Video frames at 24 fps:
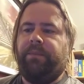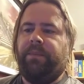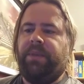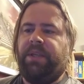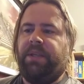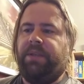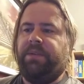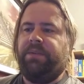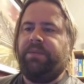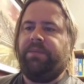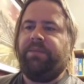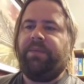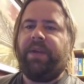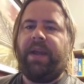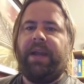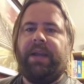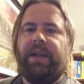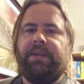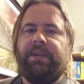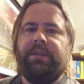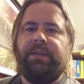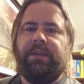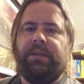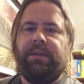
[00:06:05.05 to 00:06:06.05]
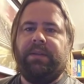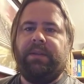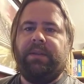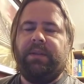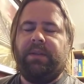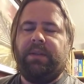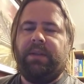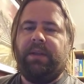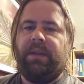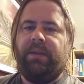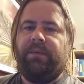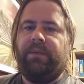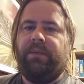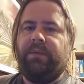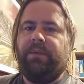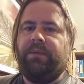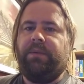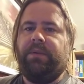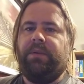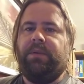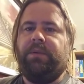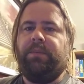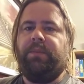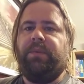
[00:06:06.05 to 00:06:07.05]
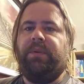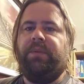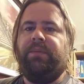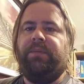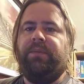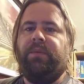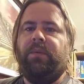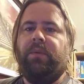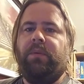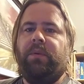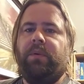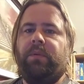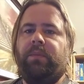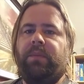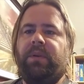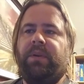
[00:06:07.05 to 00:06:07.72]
these facts that the evolutionists put forward.